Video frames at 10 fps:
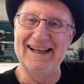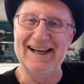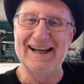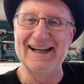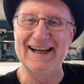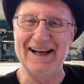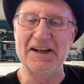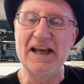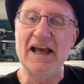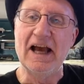
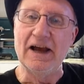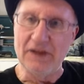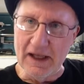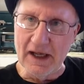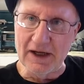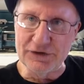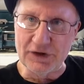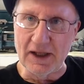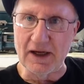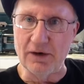And then I
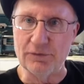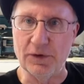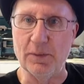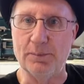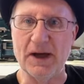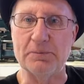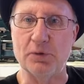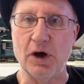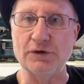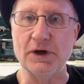set out for the big
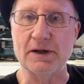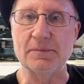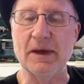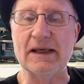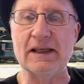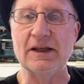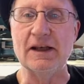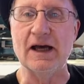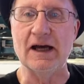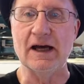project, making
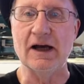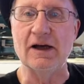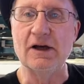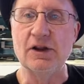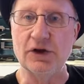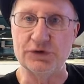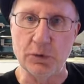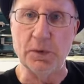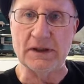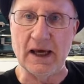the
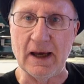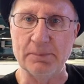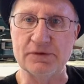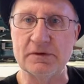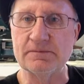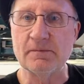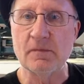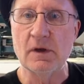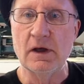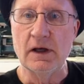super caps.
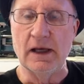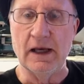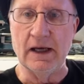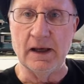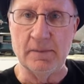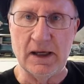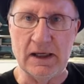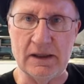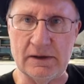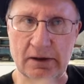And I
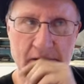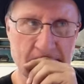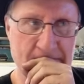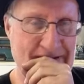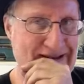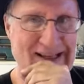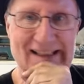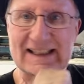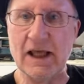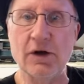made
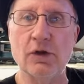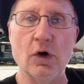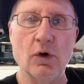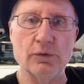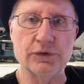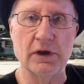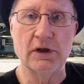10 of those.